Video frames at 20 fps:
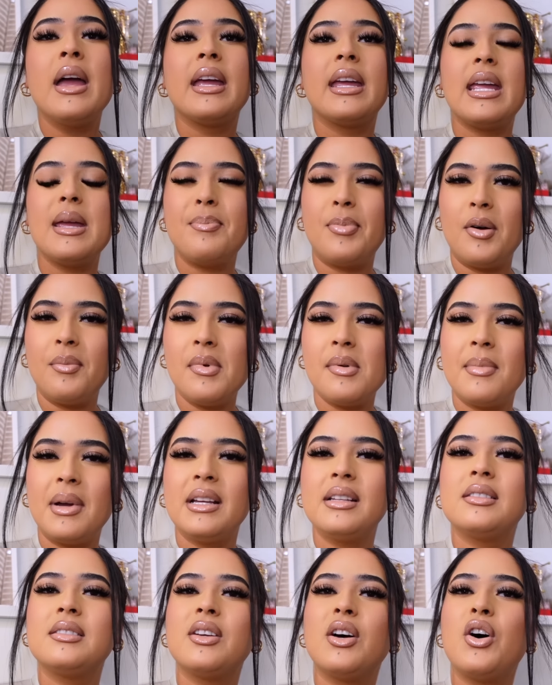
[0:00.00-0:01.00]
keep up with
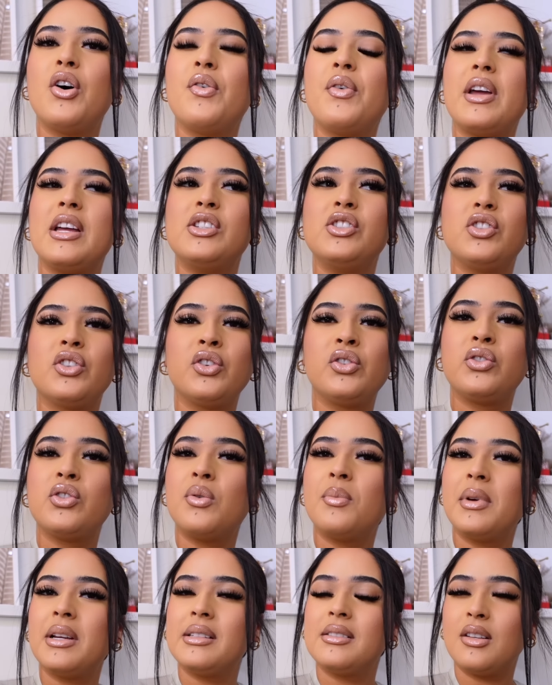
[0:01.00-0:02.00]
myself and just show
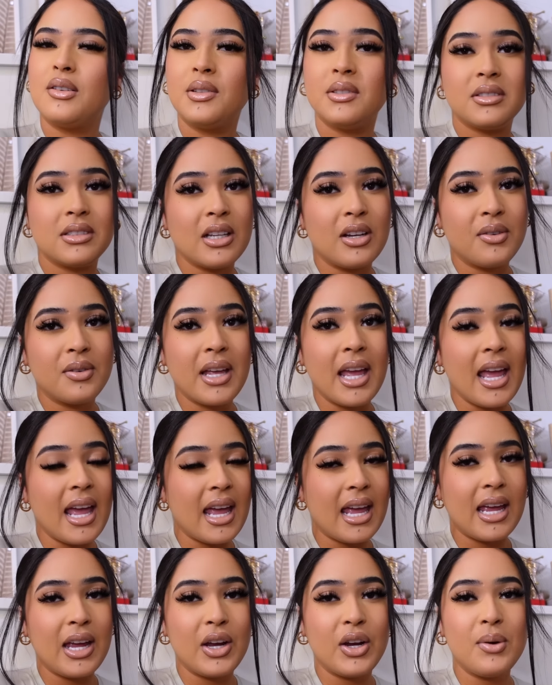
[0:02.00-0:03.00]
myself
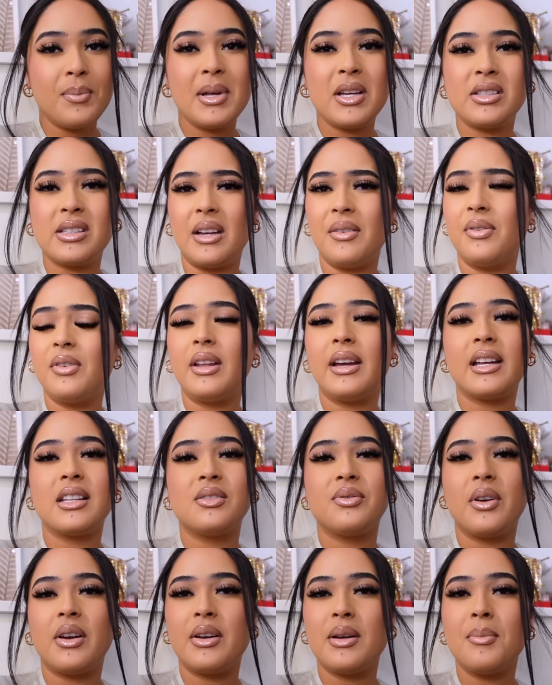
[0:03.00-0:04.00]
self-care because I feel like it's
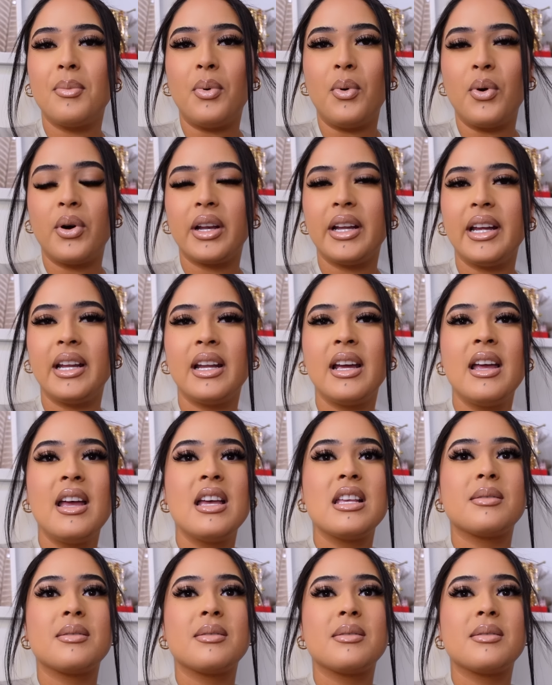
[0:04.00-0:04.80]
very important,